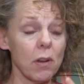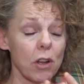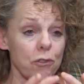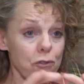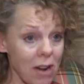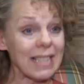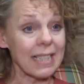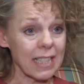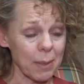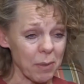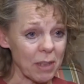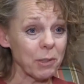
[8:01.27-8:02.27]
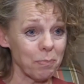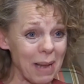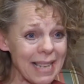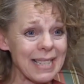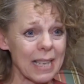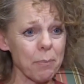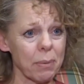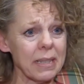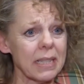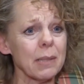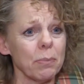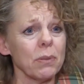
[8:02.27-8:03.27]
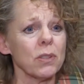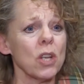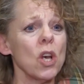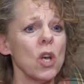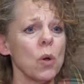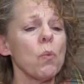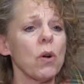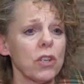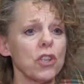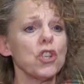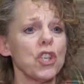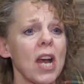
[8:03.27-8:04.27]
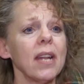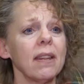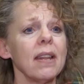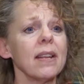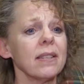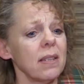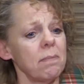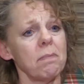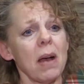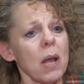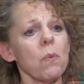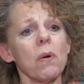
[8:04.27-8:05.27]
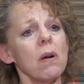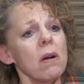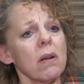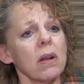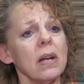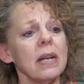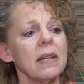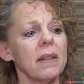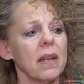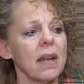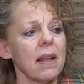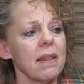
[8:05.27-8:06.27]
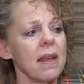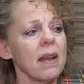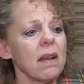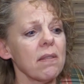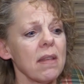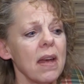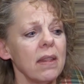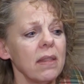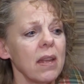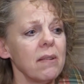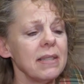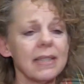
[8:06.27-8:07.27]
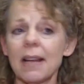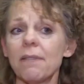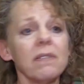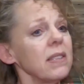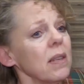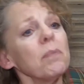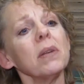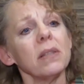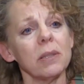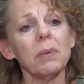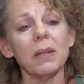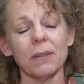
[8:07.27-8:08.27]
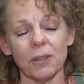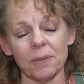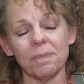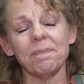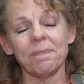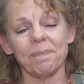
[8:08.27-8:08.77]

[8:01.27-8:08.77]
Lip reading: addressing some of those basic principles, what are the shared things that might work, then I think then there is definitely something to build on.